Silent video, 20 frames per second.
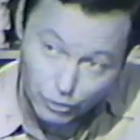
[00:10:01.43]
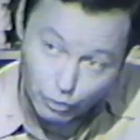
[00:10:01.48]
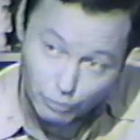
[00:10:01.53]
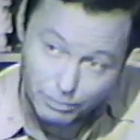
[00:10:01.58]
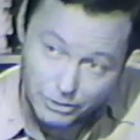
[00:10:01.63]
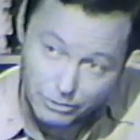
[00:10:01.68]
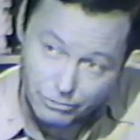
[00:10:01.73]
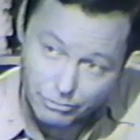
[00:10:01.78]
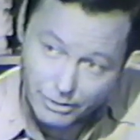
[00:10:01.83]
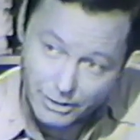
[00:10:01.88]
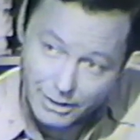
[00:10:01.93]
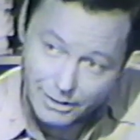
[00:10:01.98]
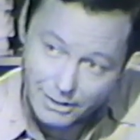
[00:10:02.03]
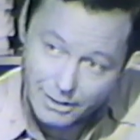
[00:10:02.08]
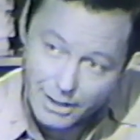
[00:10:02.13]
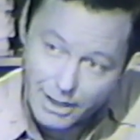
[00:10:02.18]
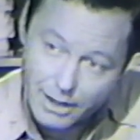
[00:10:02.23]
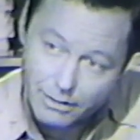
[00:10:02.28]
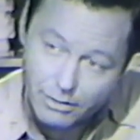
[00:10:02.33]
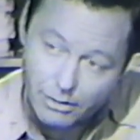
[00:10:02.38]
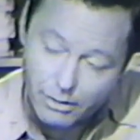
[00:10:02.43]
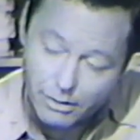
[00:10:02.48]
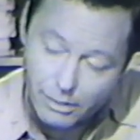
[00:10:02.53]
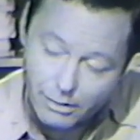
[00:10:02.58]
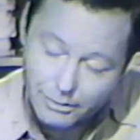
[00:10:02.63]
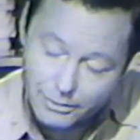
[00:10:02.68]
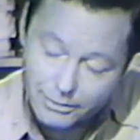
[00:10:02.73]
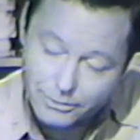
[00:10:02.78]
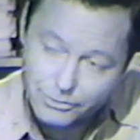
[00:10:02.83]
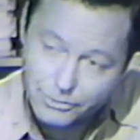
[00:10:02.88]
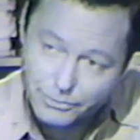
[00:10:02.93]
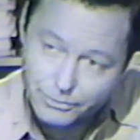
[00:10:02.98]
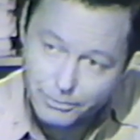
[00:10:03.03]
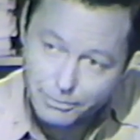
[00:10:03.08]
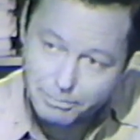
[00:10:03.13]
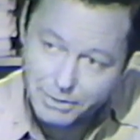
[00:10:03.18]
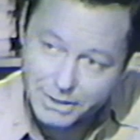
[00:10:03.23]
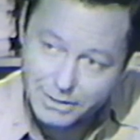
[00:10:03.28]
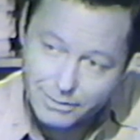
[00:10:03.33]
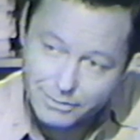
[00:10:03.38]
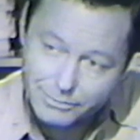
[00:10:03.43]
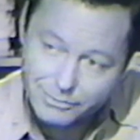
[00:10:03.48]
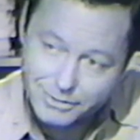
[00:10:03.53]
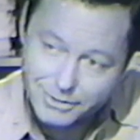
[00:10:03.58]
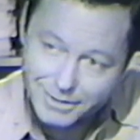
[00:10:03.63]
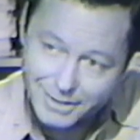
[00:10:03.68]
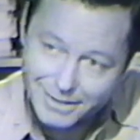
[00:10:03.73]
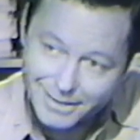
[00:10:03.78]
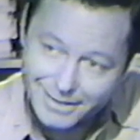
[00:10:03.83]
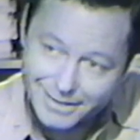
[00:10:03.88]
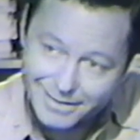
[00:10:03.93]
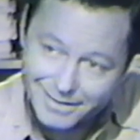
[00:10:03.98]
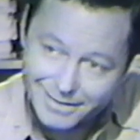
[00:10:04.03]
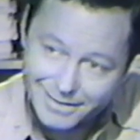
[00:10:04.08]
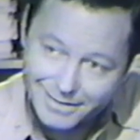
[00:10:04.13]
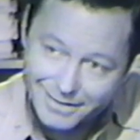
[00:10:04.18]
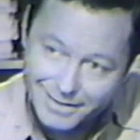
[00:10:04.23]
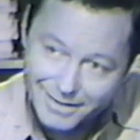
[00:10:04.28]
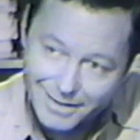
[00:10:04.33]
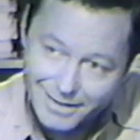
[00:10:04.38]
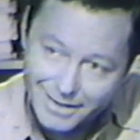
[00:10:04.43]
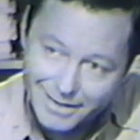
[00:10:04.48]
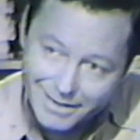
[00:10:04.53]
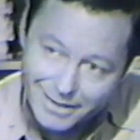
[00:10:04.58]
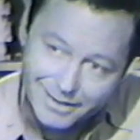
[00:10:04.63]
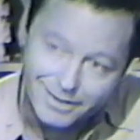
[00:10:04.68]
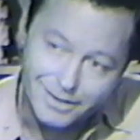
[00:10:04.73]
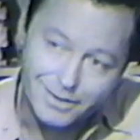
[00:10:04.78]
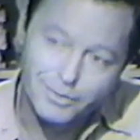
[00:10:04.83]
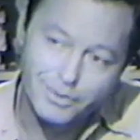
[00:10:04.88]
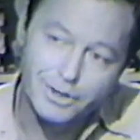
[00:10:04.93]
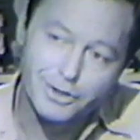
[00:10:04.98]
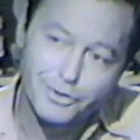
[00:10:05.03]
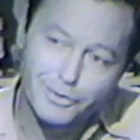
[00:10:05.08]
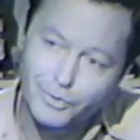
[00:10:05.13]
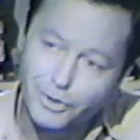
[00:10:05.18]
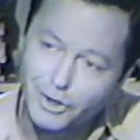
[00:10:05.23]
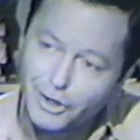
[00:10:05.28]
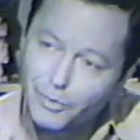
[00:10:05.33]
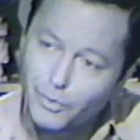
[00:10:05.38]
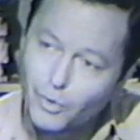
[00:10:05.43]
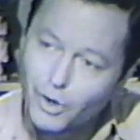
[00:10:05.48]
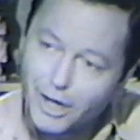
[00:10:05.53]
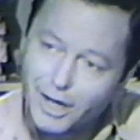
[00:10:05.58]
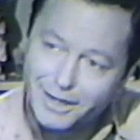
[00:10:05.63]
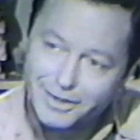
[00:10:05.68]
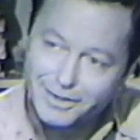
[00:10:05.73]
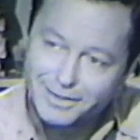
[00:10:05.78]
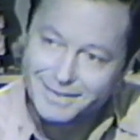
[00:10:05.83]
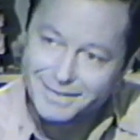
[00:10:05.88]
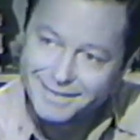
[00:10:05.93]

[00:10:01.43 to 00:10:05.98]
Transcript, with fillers: You've been drinking the alcohol, those torpedoes again. Now, what do you really want?